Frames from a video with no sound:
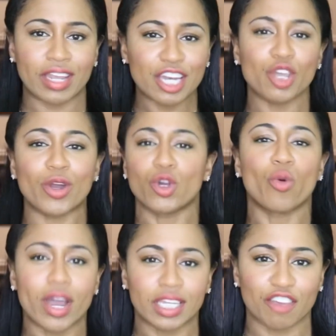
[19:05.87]
anyone who
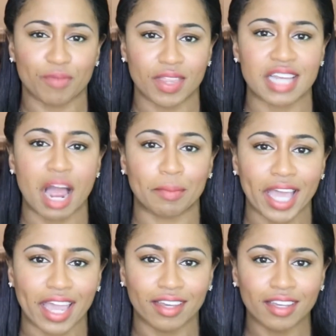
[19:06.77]
wanted to give me the time of
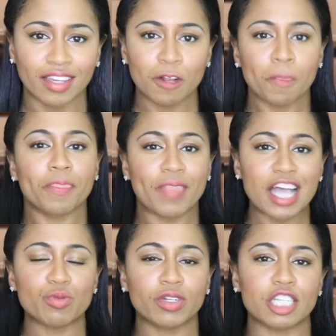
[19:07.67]
day.
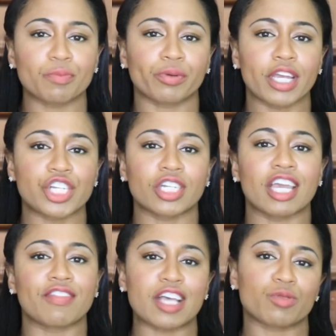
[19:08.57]
That's what desperation
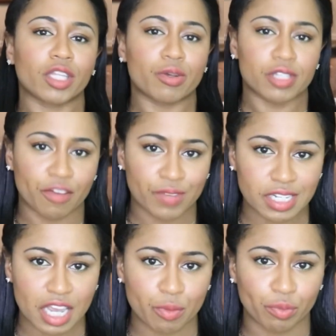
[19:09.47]
and that's what low
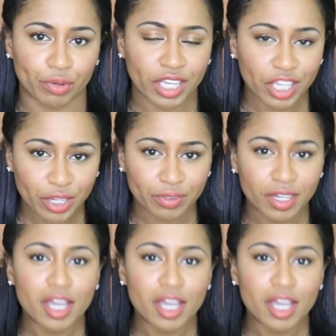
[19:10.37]
self-esteem will bring you.